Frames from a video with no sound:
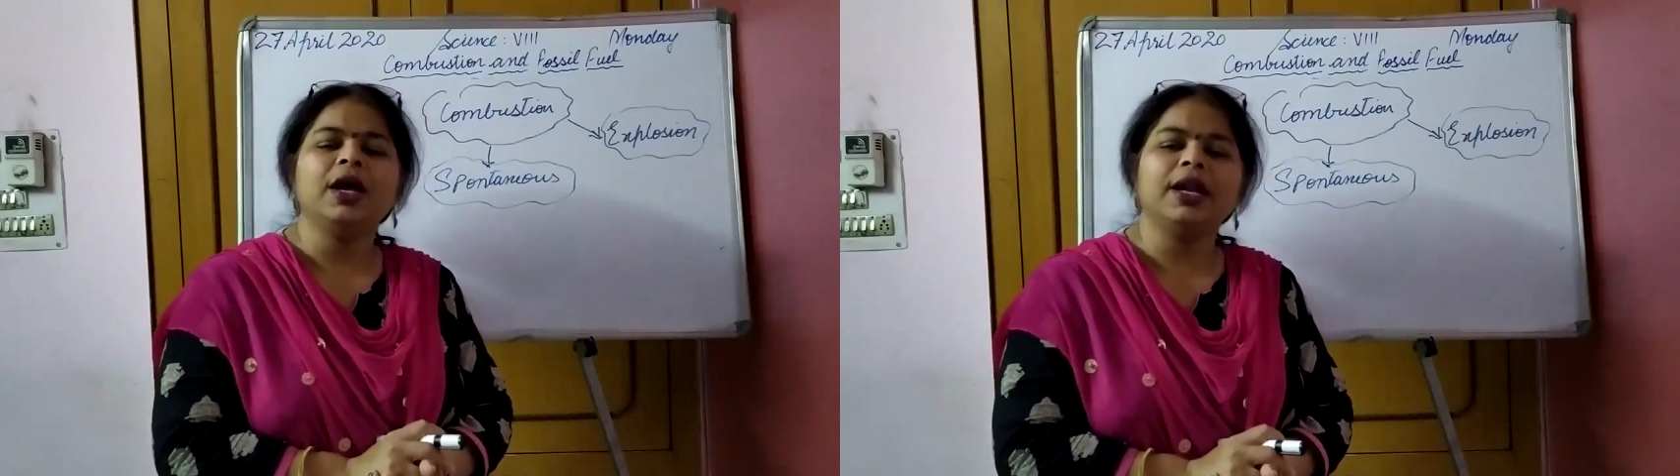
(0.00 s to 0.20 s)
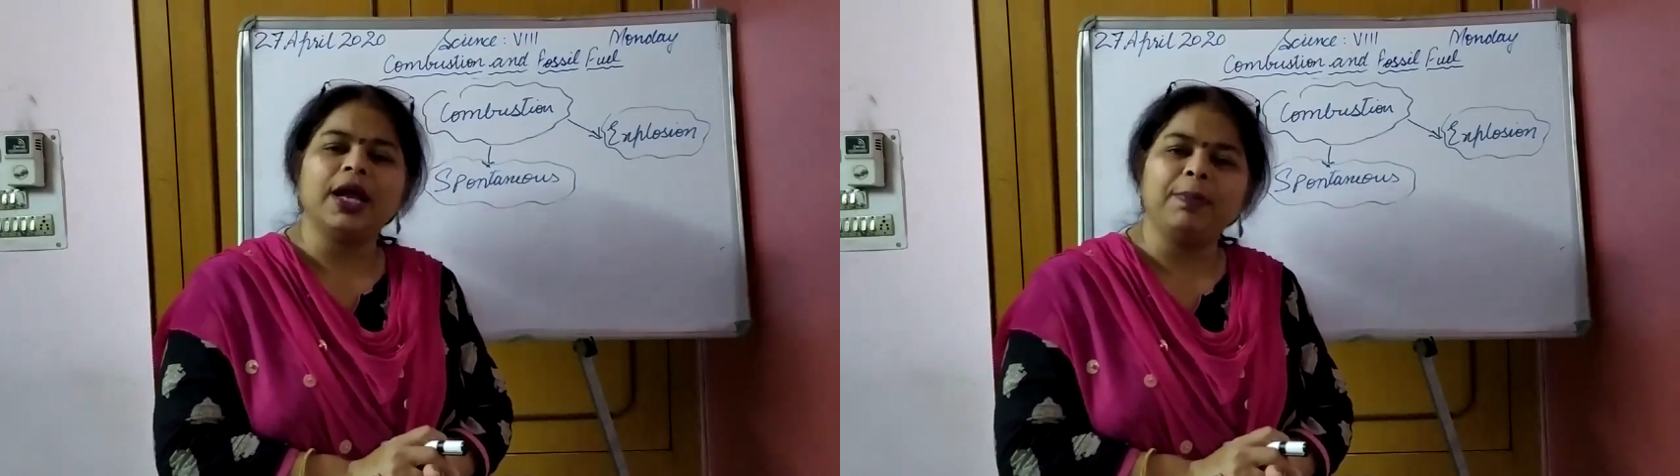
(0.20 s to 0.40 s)

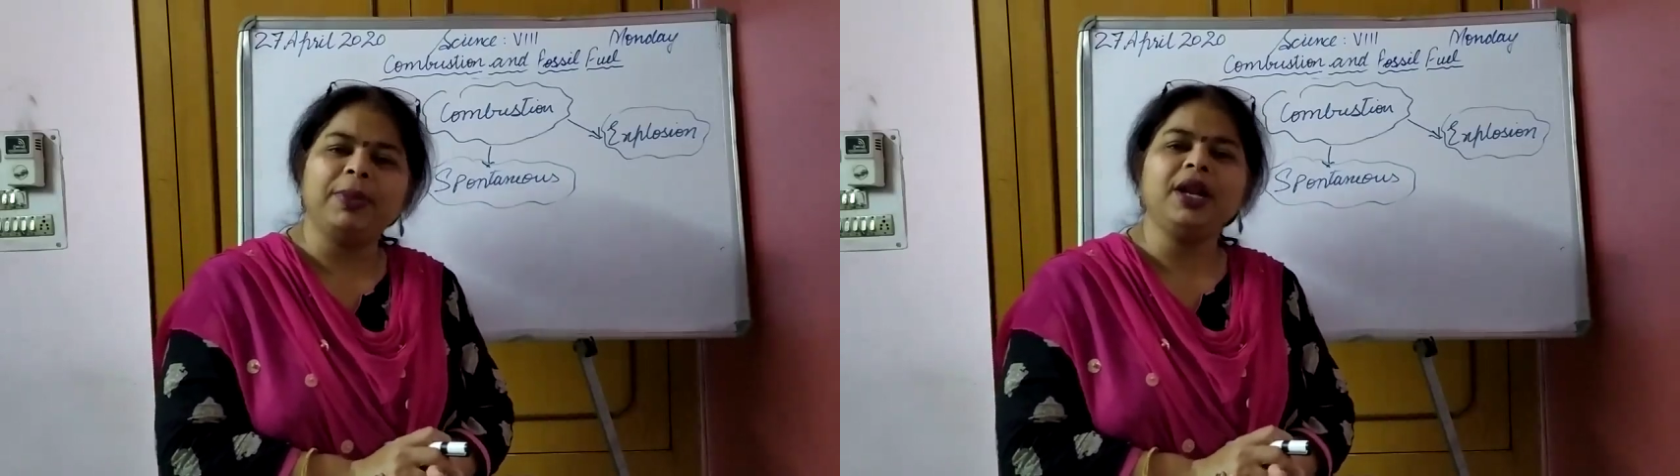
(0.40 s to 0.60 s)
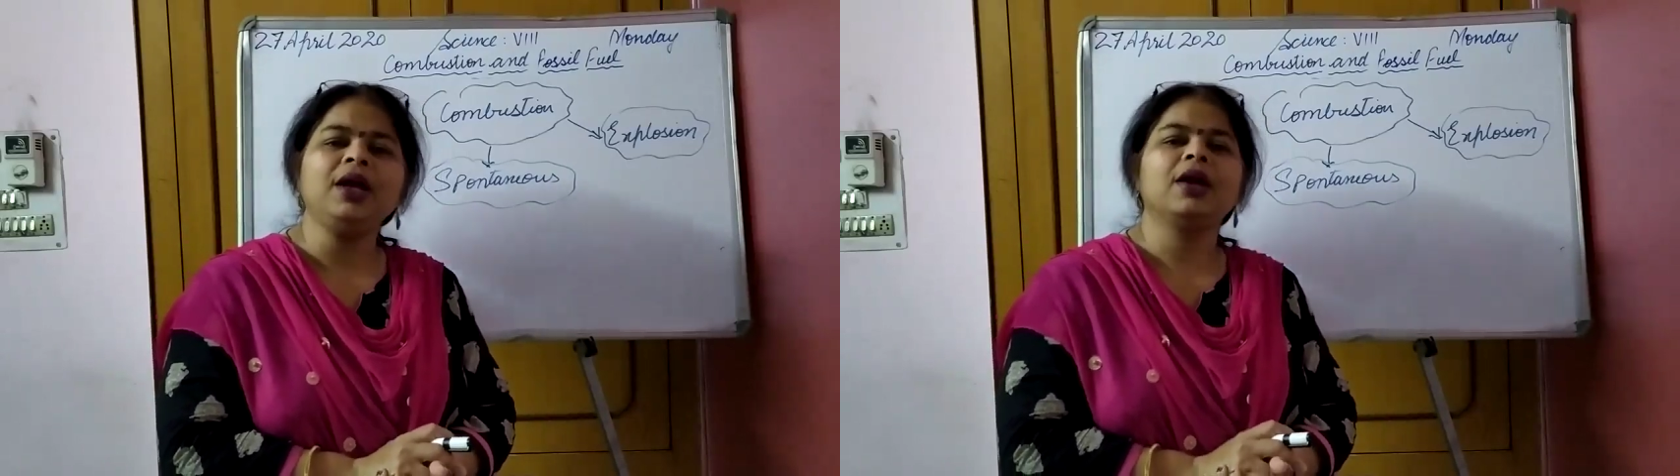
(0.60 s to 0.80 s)

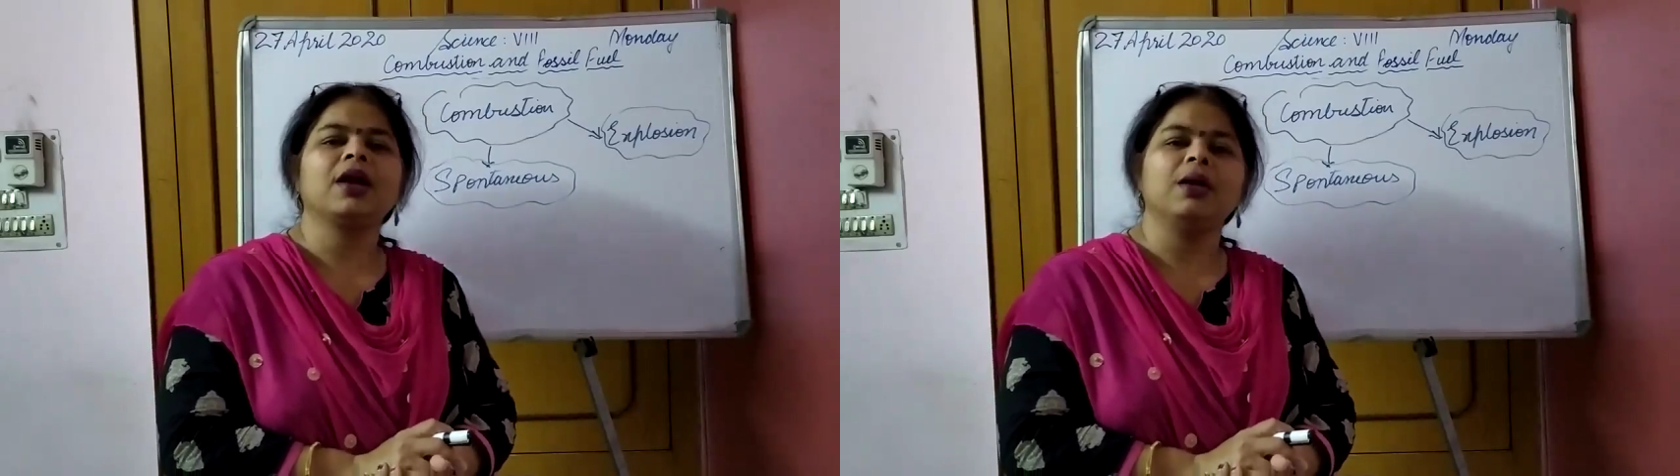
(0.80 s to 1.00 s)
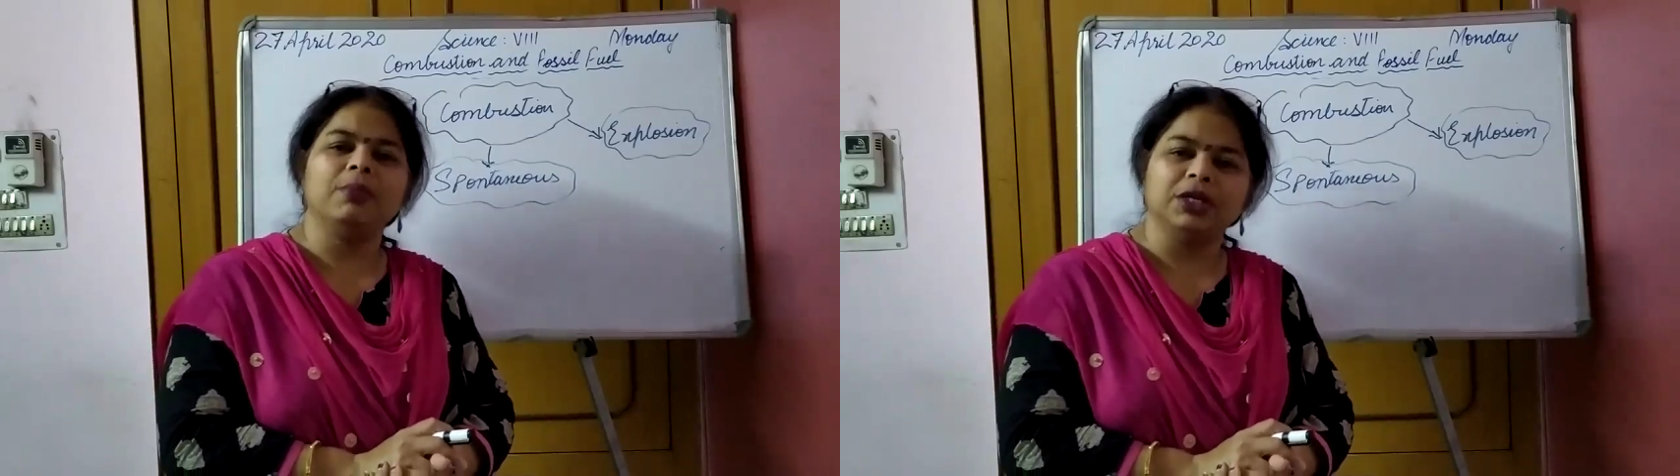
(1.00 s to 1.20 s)
Rapid
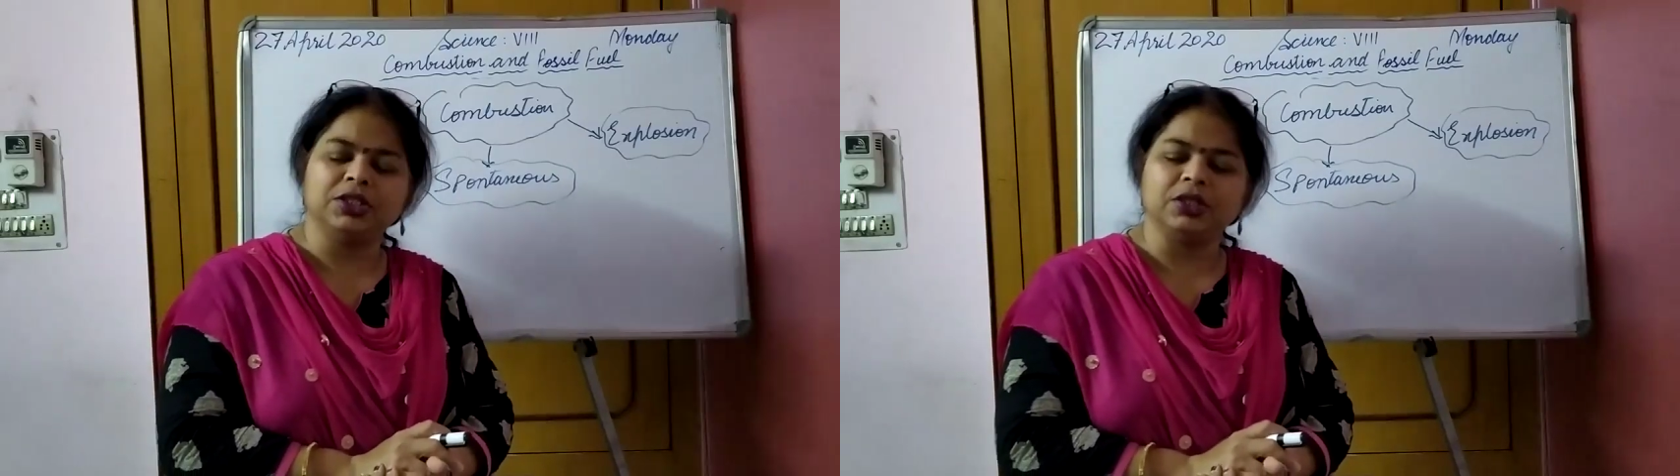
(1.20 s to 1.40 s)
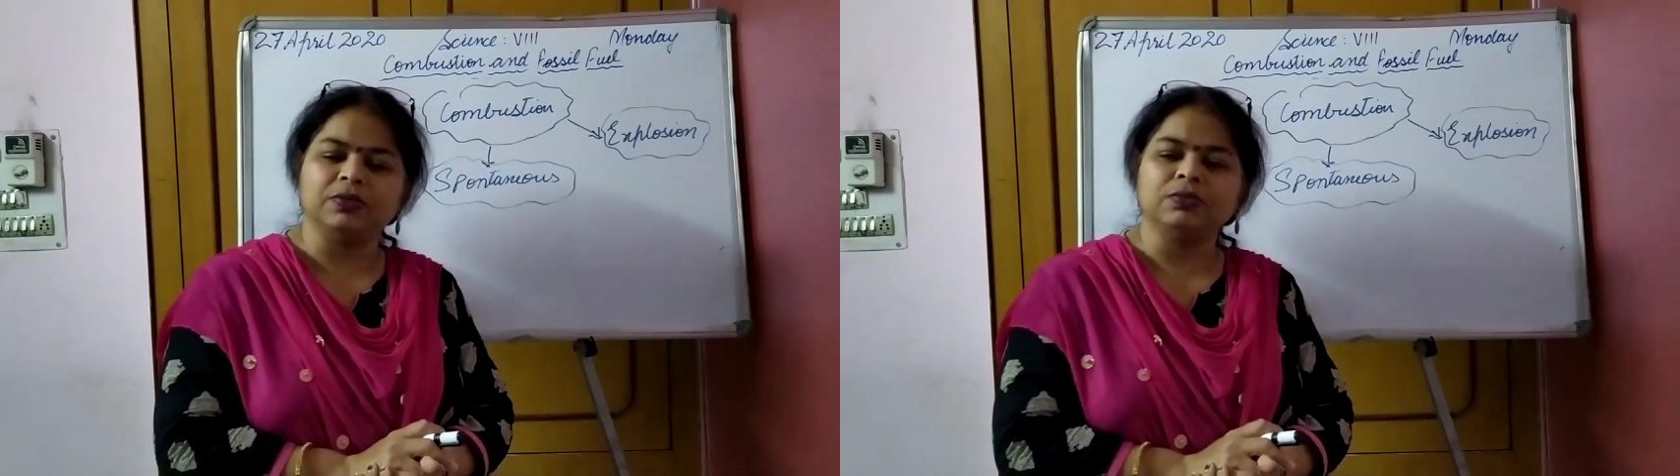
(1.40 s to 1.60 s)

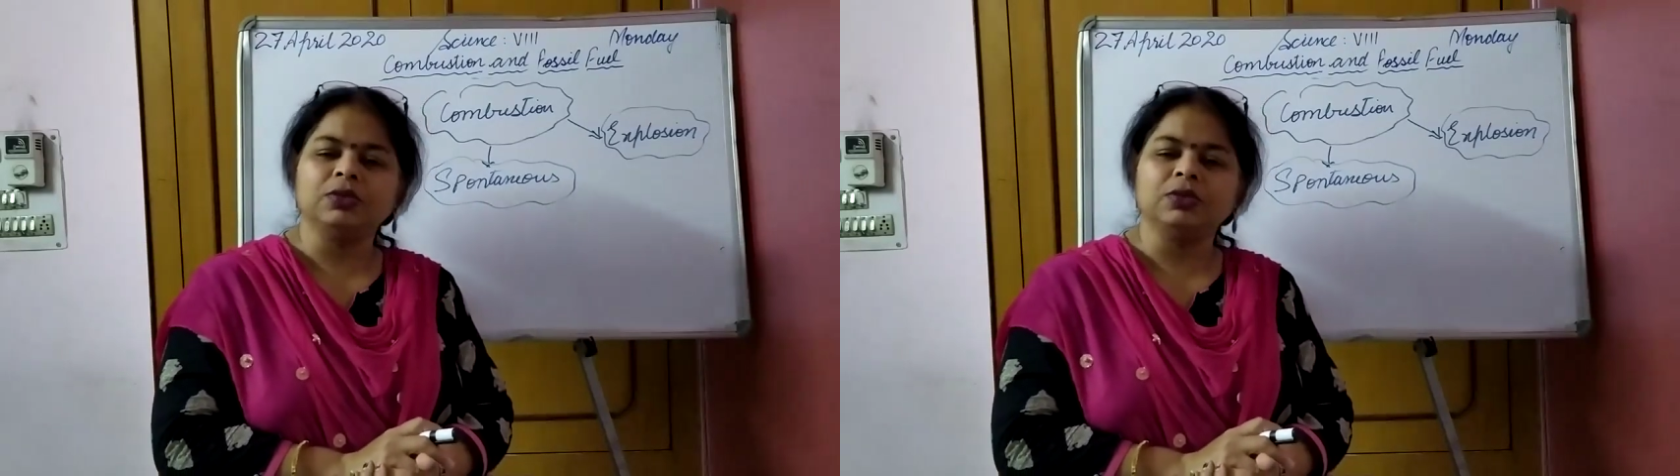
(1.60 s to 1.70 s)
combustion.